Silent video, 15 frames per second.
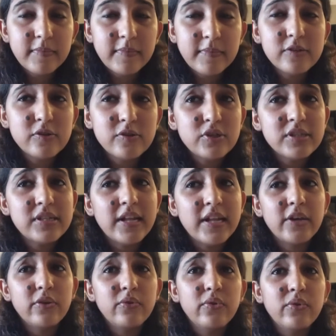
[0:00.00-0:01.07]
So she's like,
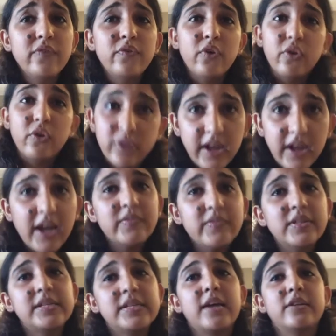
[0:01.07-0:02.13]
you know, if you're going to have
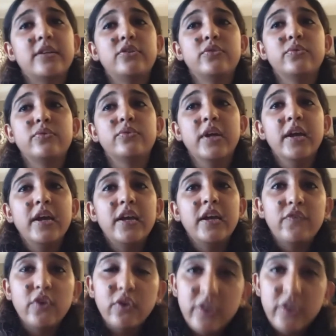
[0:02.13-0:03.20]
this attitude,
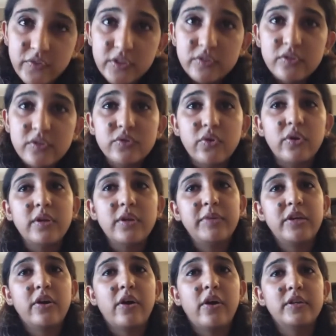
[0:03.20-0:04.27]
if this is going to be
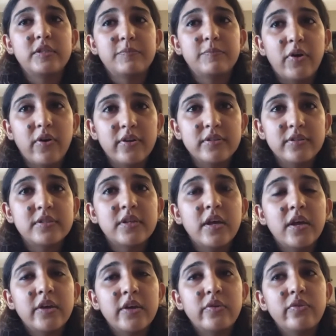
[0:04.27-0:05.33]
your response,
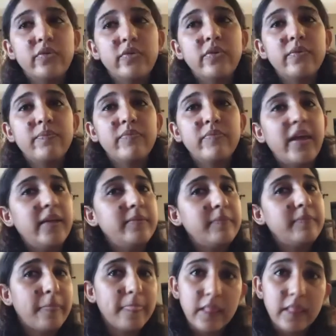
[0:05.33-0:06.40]
you know, then
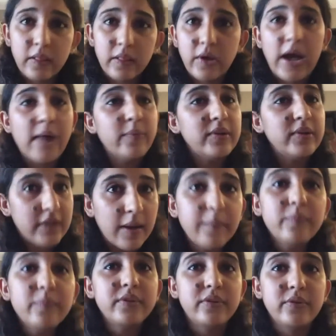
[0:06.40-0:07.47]
I will come
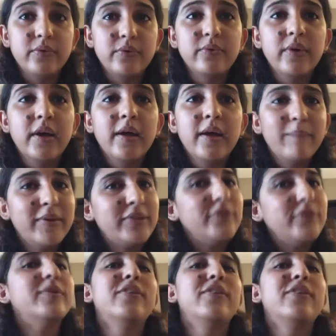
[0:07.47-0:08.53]
with you, but you
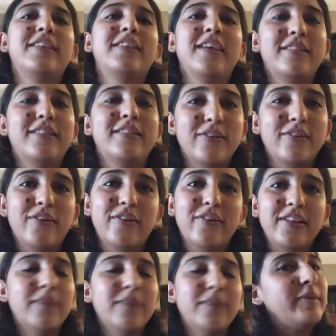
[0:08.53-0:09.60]
will not get the glory.
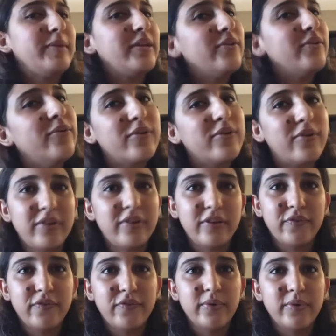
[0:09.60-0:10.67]
There will be no glory
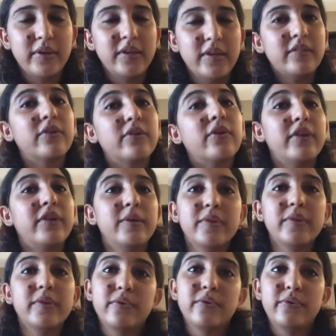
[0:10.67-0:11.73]
for you in it. The glory will
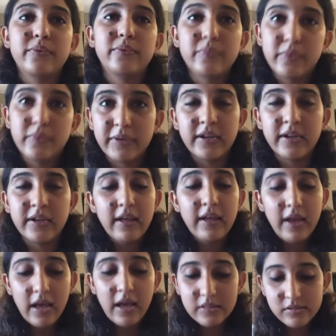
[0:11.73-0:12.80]
go to a woman.
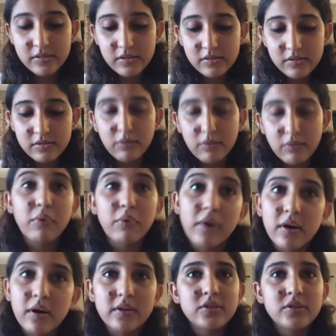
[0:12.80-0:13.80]
And this is the word.